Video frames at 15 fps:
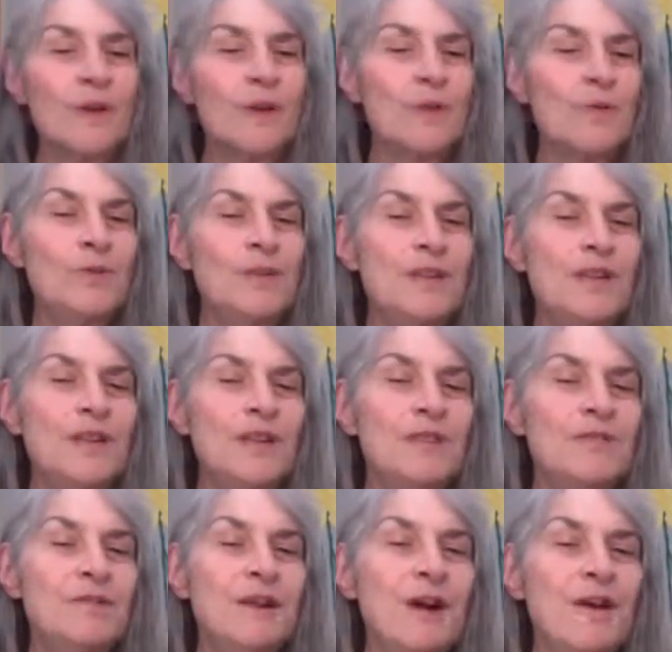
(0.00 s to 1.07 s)
Who do you
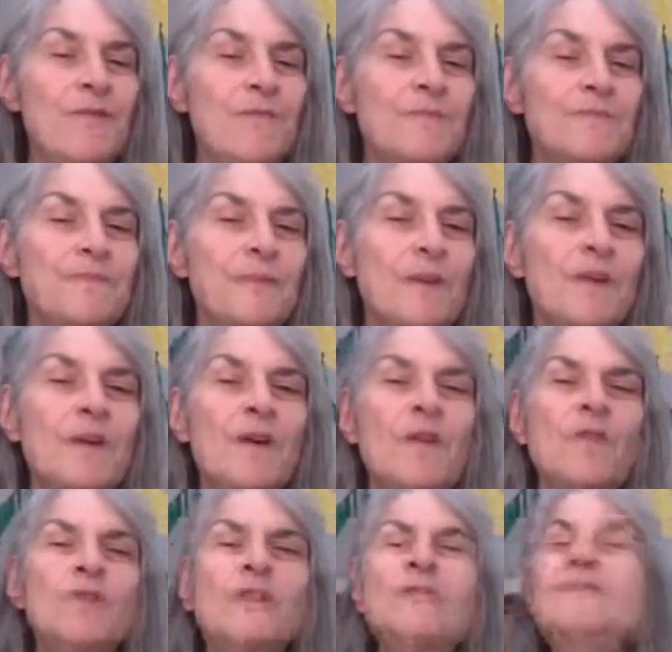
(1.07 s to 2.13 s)
know
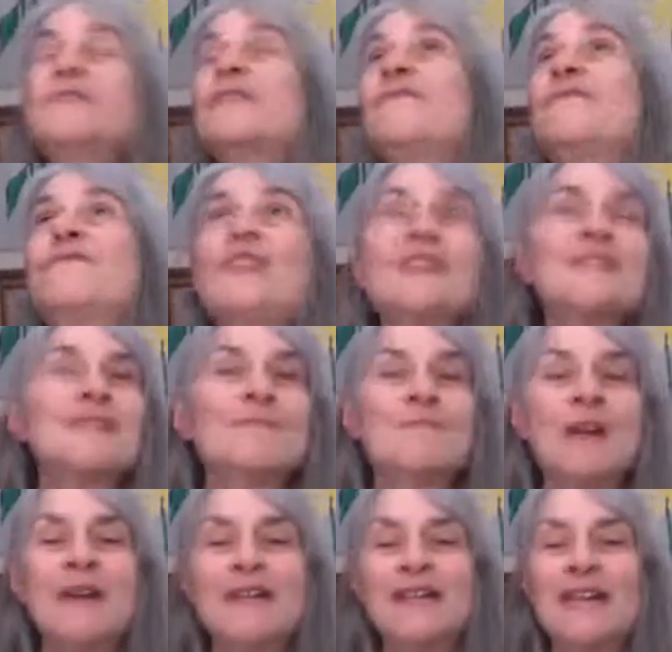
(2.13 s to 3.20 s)
who lives a victim
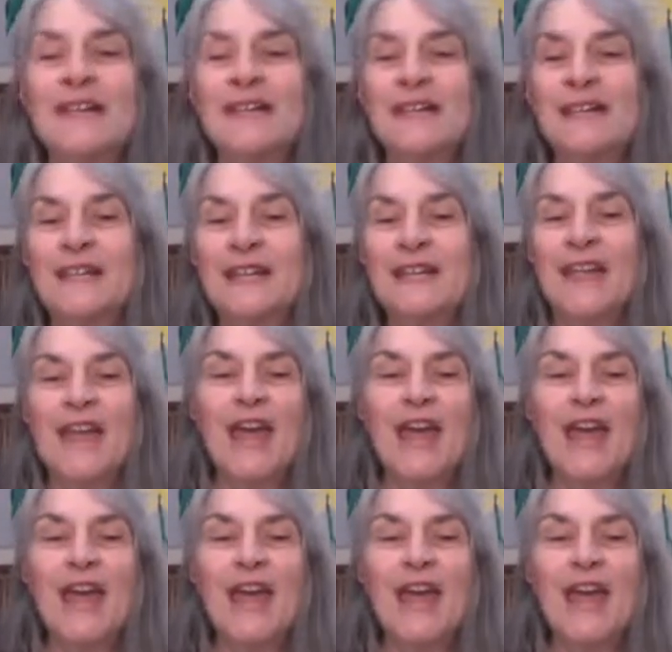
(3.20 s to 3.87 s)
identity,